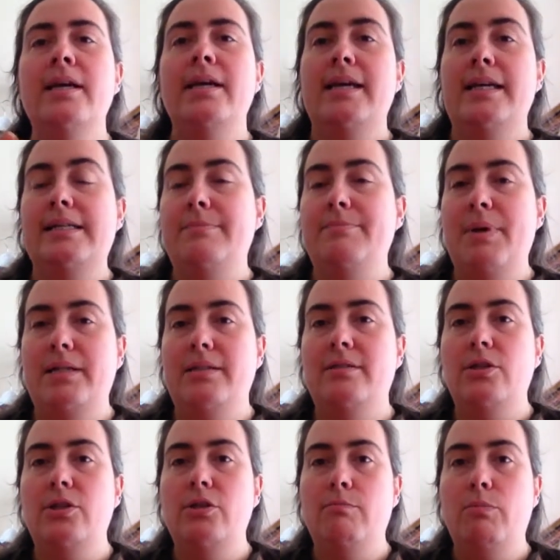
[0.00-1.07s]
it's best that
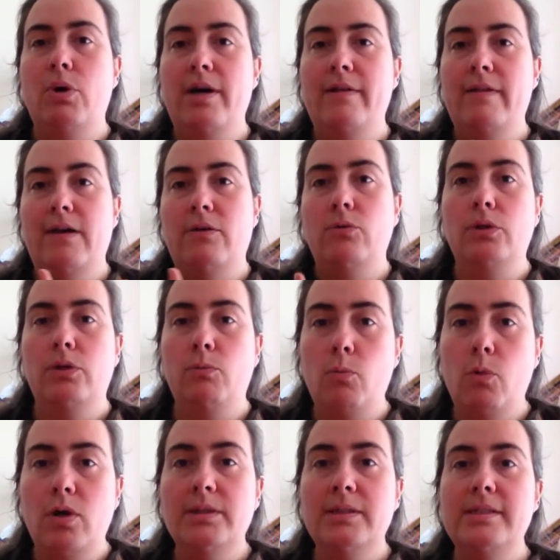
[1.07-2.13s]
you buy that all at
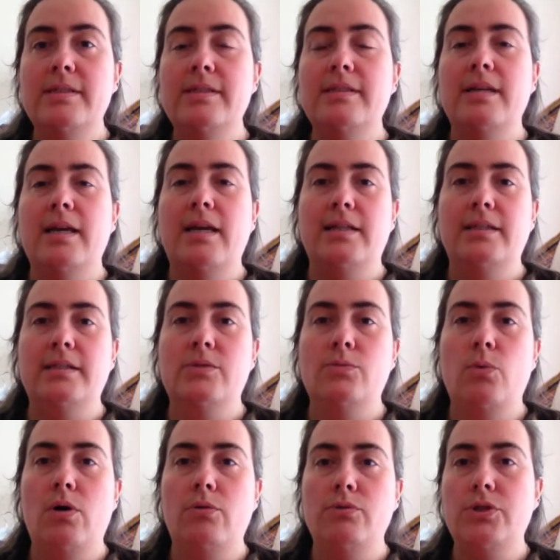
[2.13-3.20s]
once, and
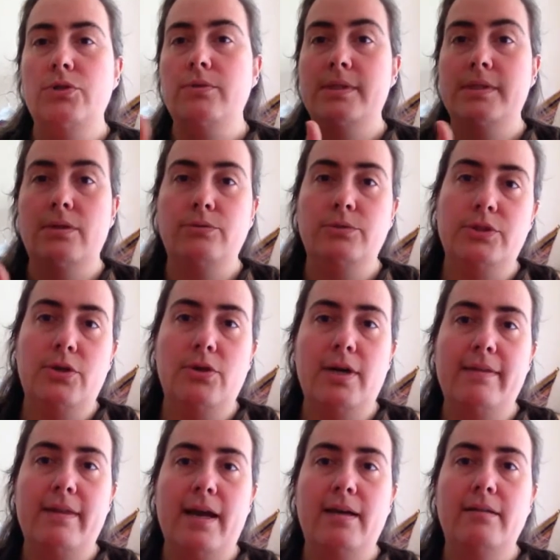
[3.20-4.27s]
what I'll do is I'll dye
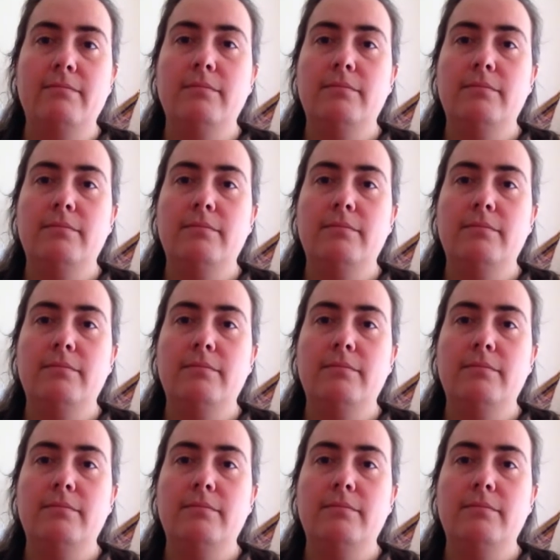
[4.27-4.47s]
that